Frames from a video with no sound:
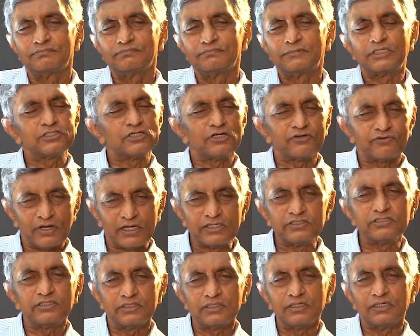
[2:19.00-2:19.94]
That's a
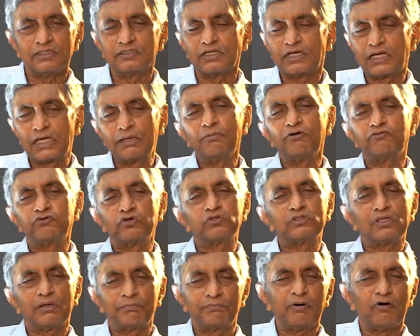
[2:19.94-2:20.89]
tragedy in the name of youth
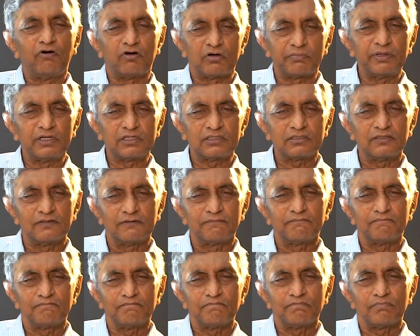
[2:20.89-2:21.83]
empowerment.
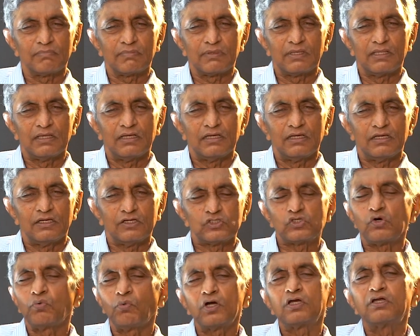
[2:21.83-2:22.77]

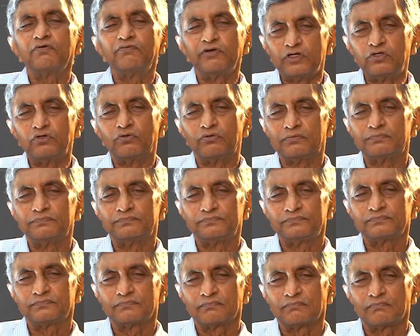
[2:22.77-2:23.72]
So what do?
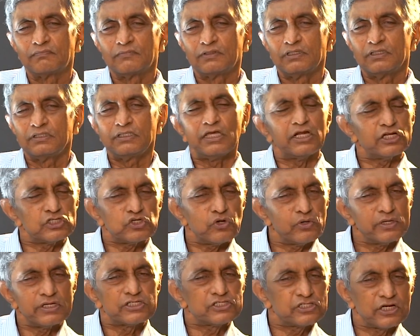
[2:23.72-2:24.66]
There is no
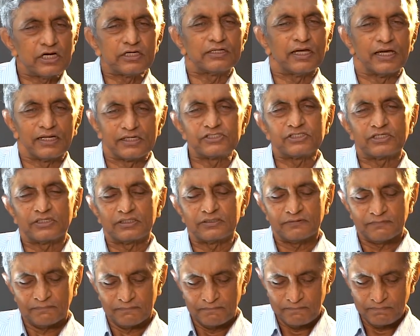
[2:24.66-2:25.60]
instant answer.
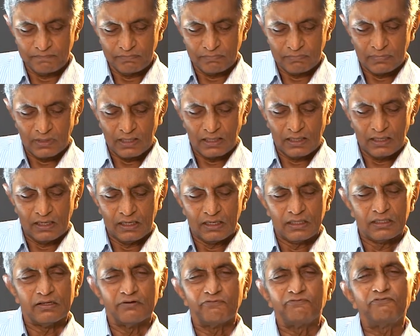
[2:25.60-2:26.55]

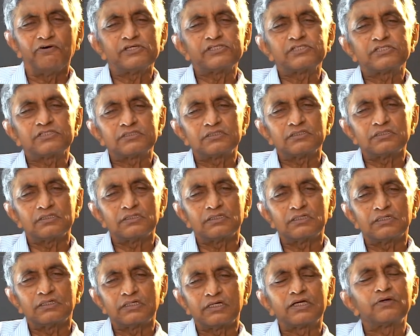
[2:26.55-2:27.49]
First
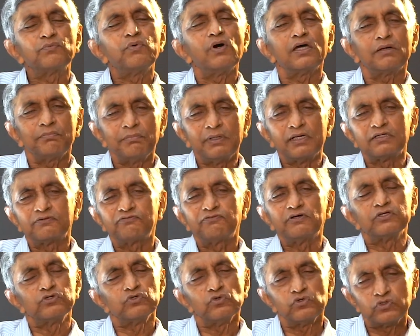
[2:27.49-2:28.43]
requirement
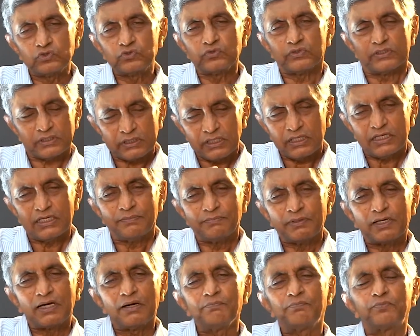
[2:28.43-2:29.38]
for youth to really
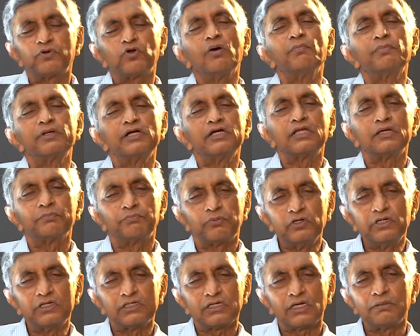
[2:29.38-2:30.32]
become prominent in
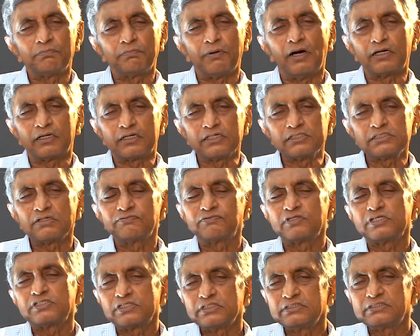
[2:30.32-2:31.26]
political parties is
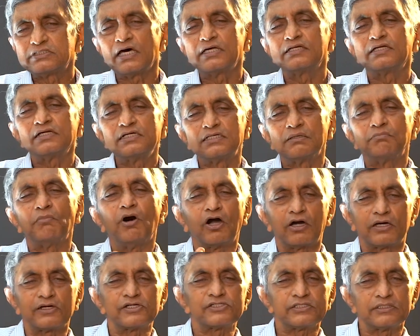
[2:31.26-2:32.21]
this internal
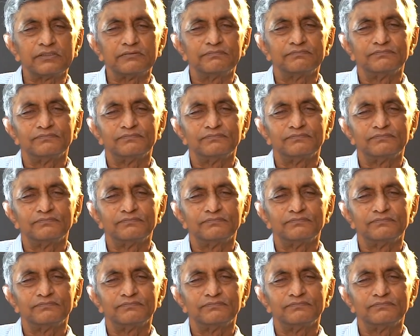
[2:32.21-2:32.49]
democracy.